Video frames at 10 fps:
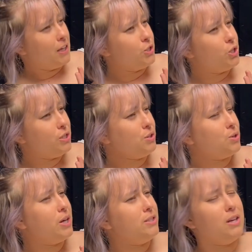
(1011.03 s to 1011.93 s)
Jesus
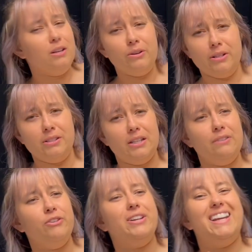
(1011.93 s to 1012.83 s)
Christ, our Lord and
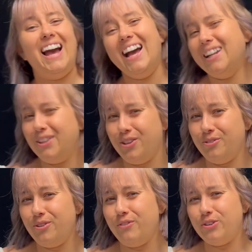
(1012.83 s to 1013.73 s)
Savior, God of the
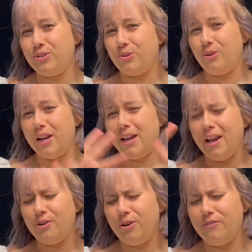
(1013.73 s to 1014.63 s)
universe,
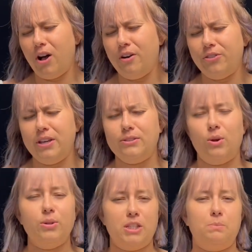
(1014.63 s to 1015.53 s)
creator of all things,
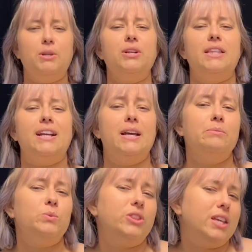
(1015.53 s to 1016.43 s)
Holy Spirit that comes
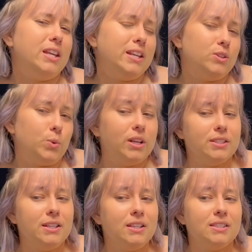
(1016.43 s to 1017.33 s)
within and indwells
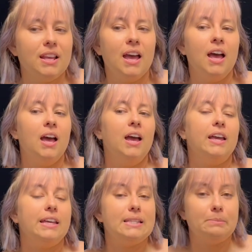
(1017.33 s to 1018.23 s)
in us,
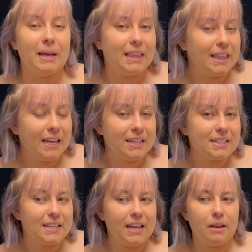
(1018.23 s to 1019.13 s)
is my
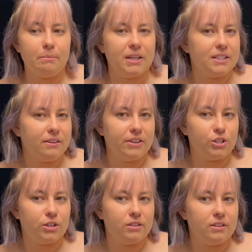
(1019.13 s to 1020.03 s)
light and my salvation?